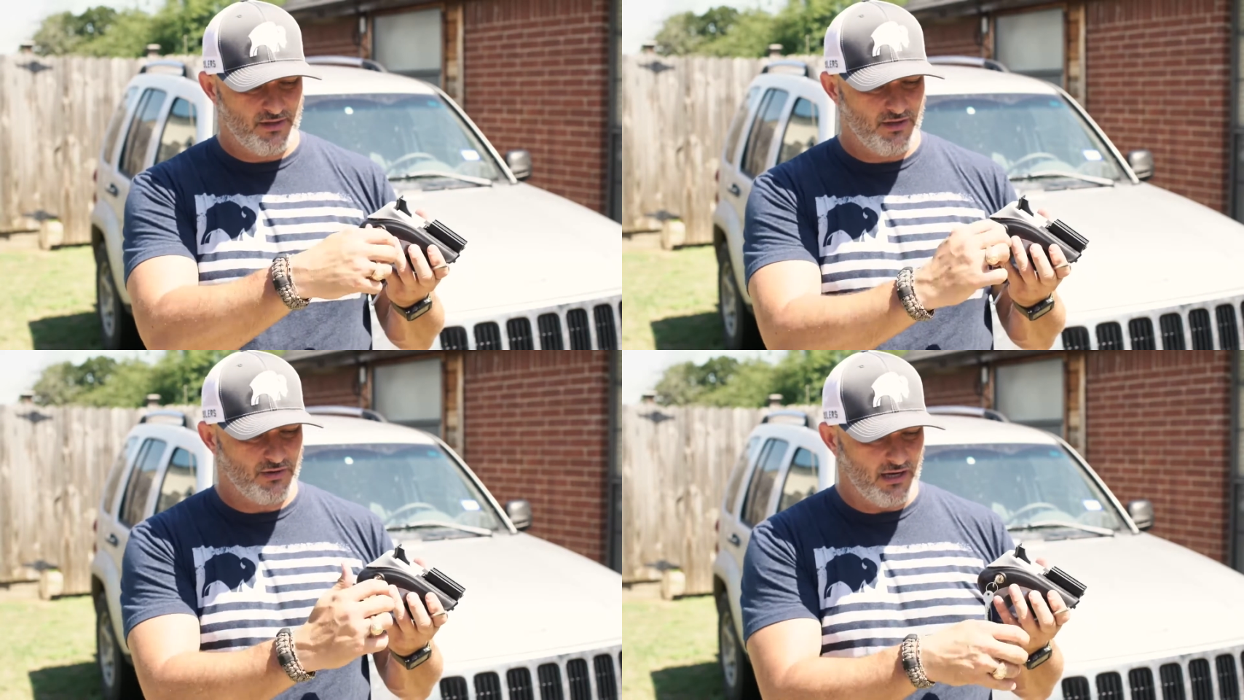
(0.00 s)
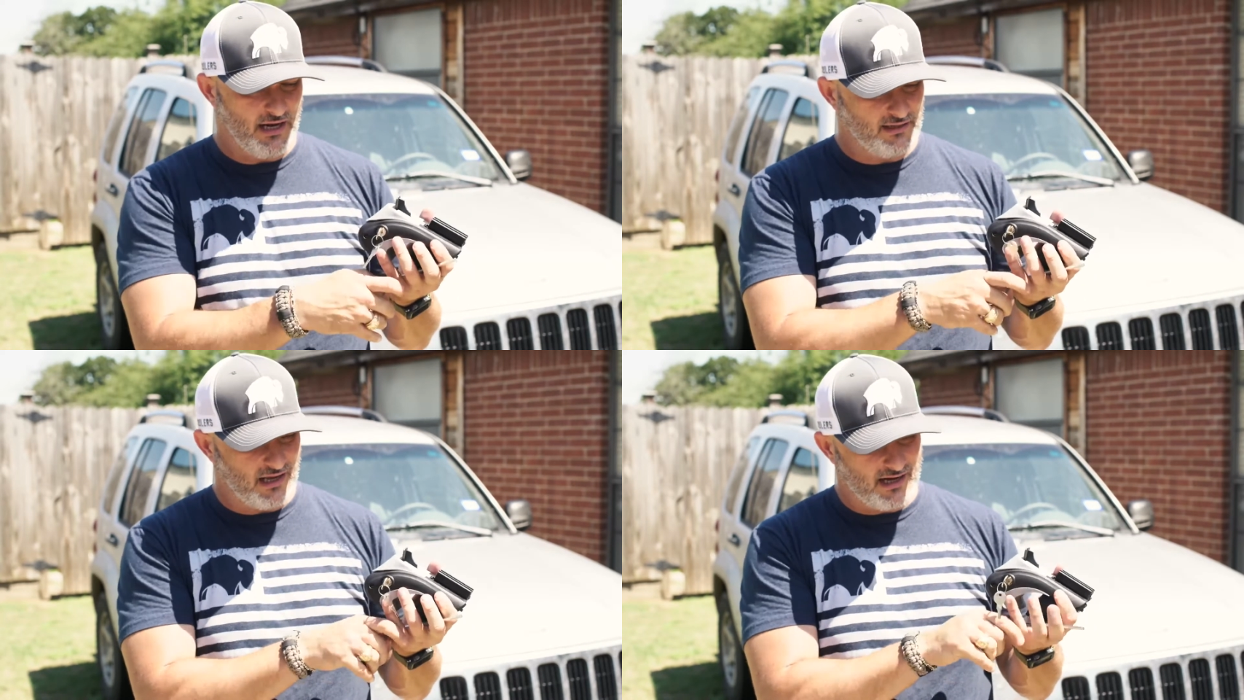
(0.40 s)
You can
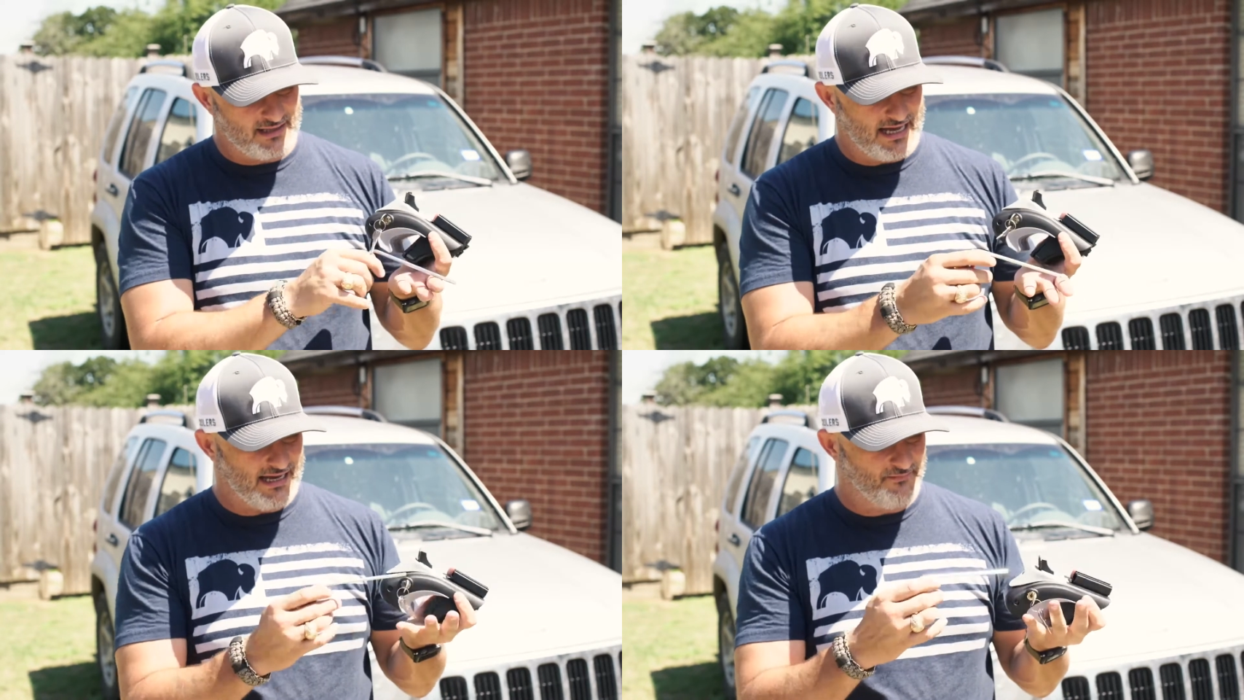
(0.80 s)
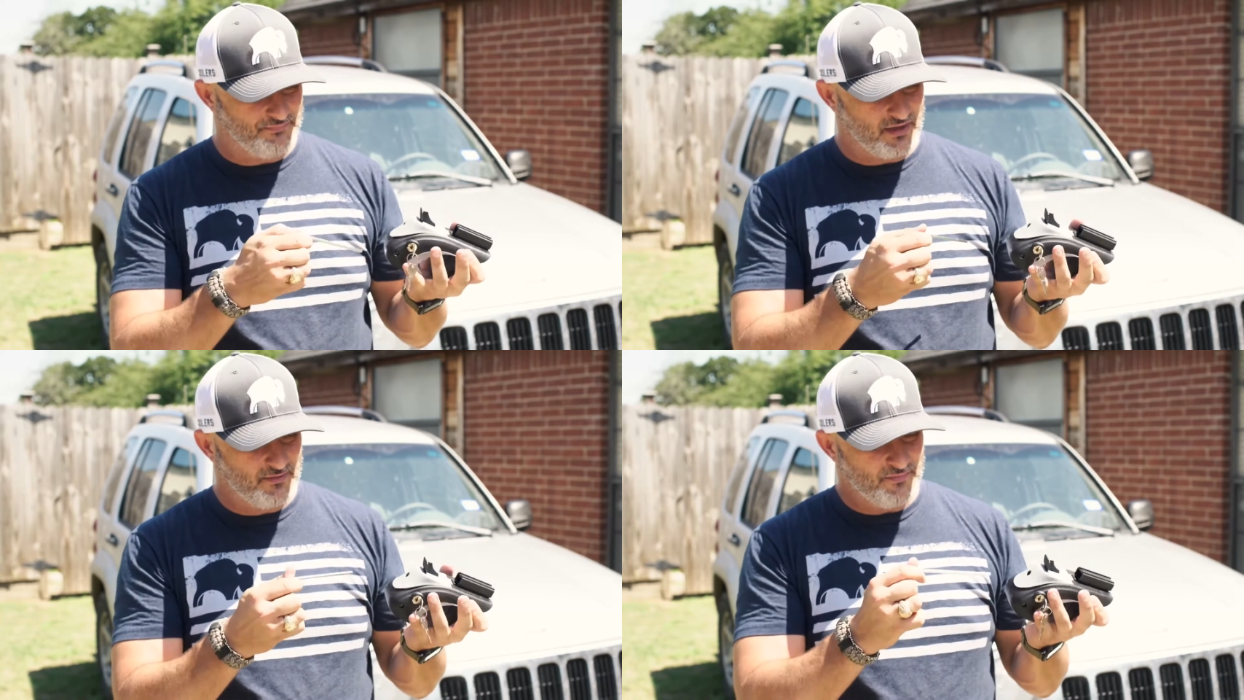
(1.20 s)
unlock that,
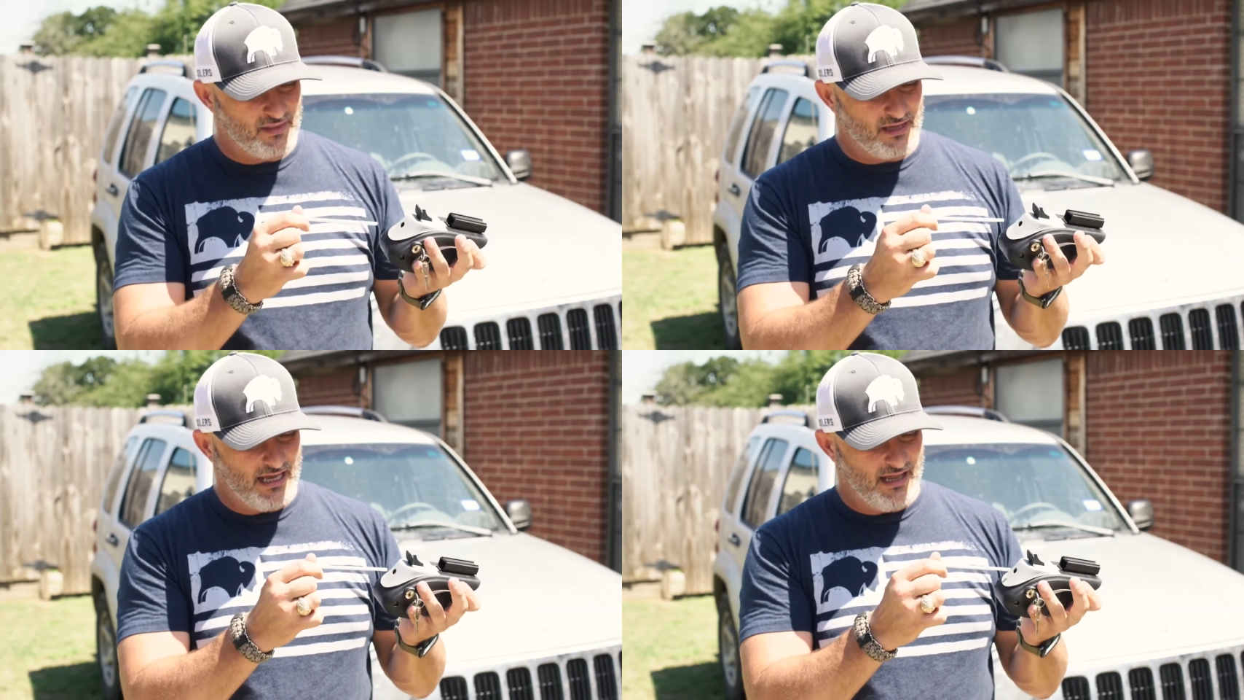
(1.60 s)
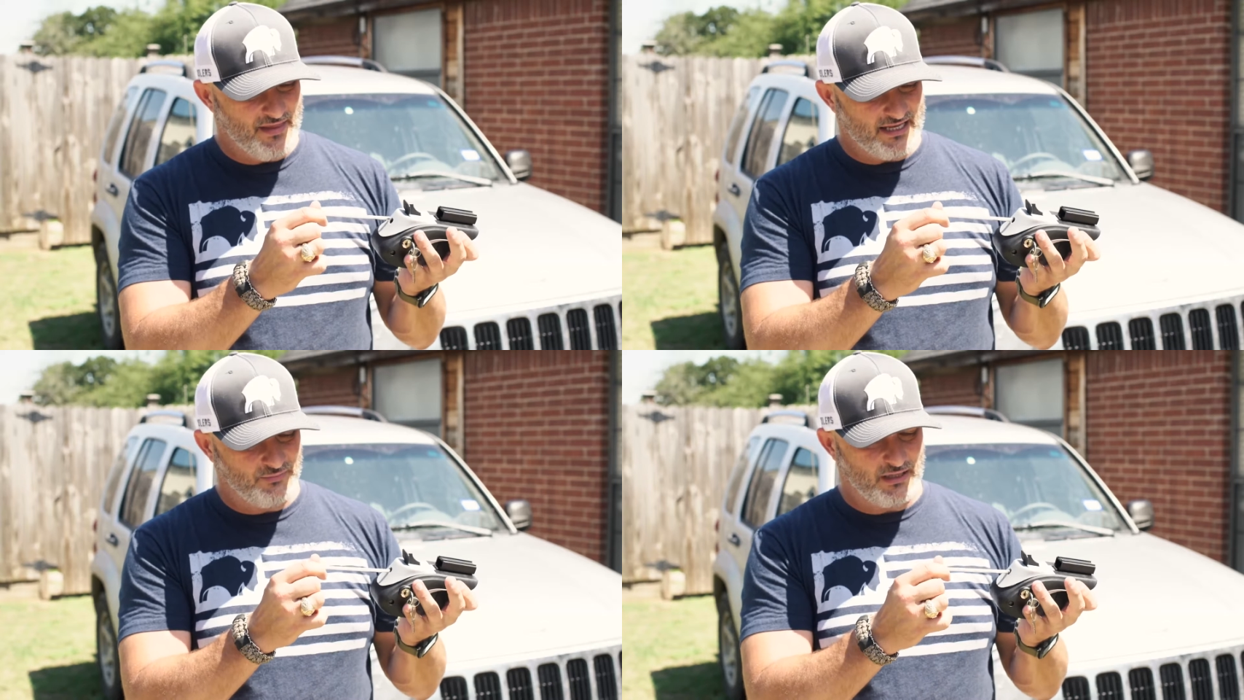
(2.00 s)

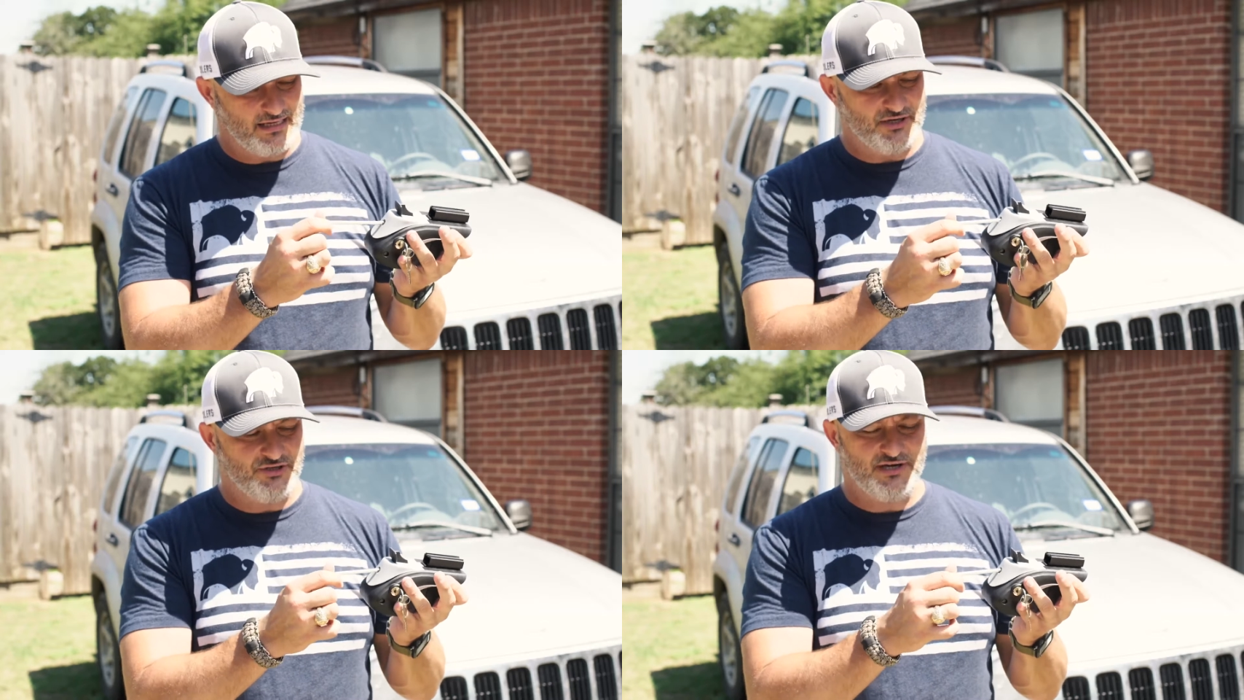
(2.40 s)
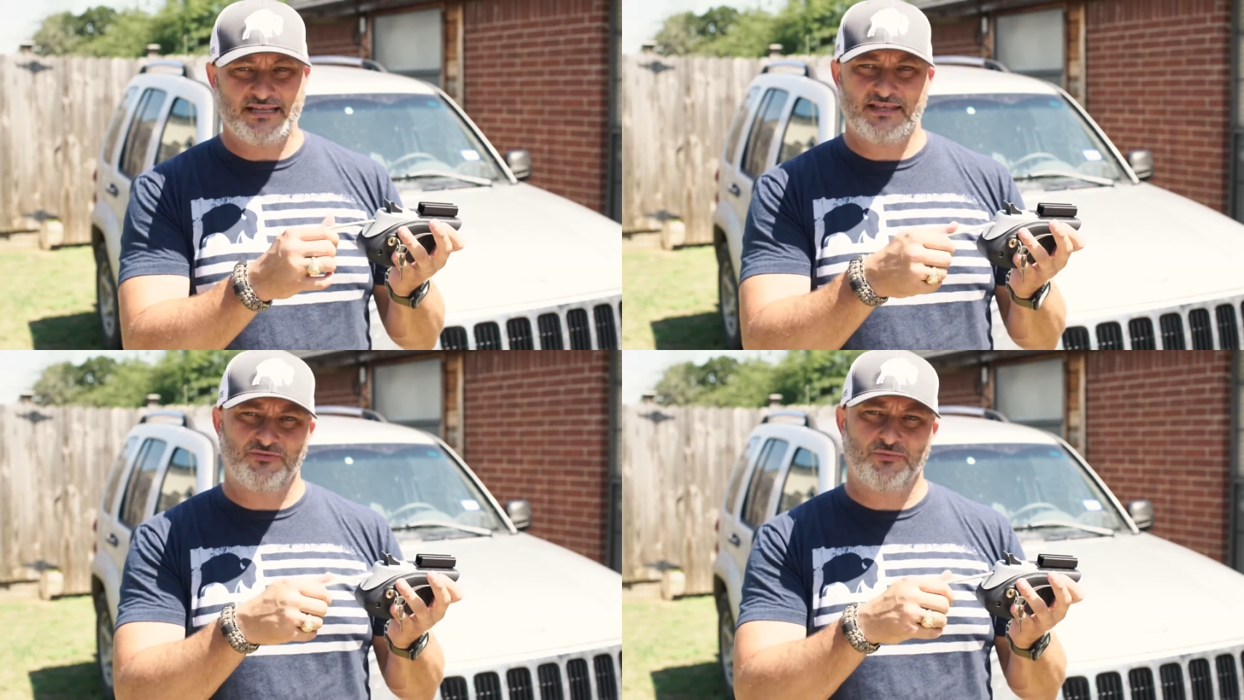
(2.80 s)
and that's what allows you to
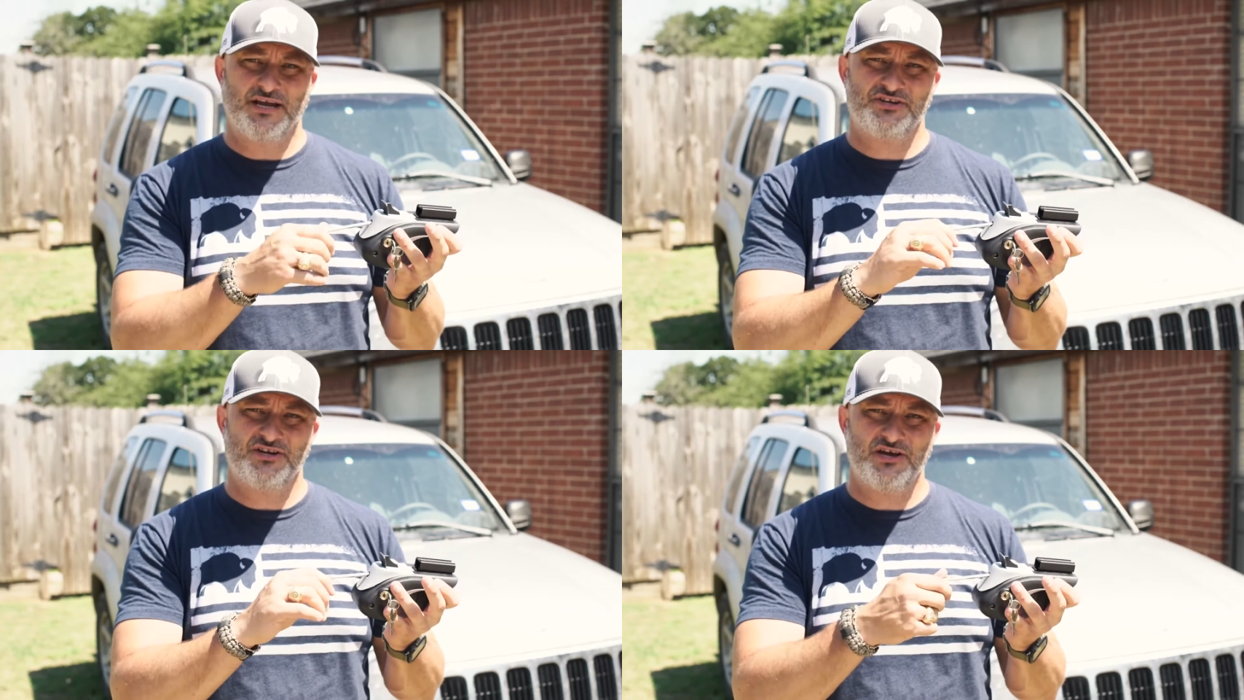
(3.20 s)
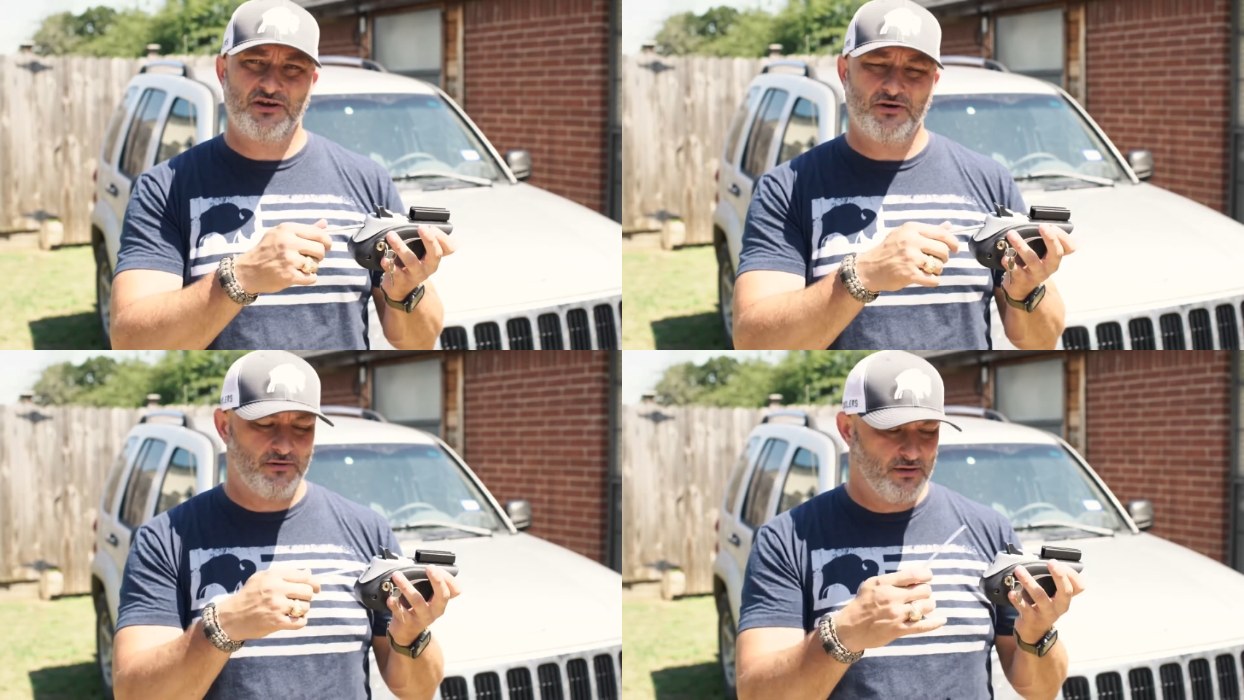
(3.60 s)
get this wrench in
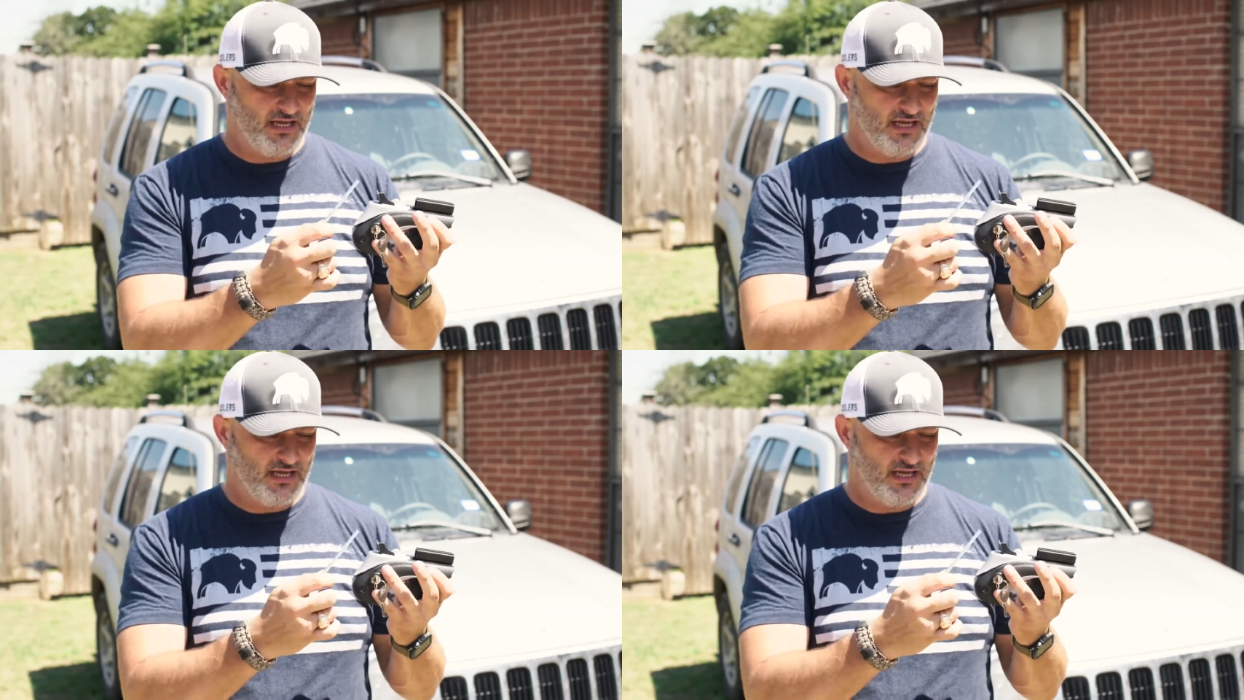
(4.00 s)
here.